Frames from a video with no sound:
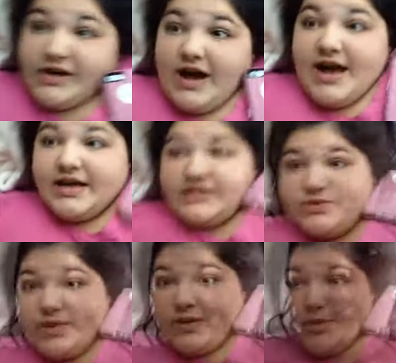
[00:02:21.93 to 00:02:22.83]

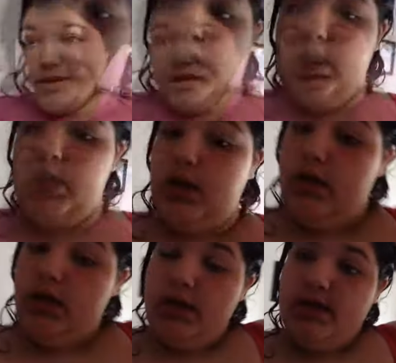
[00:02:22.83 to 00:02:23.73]
guys when I'm ready.
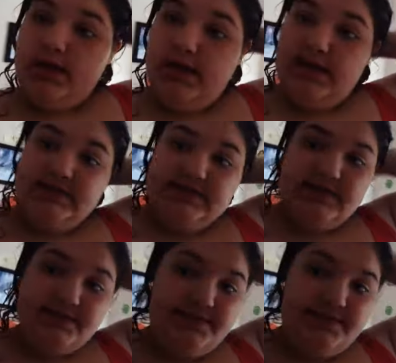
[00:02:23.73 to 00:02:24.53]
Hey guys,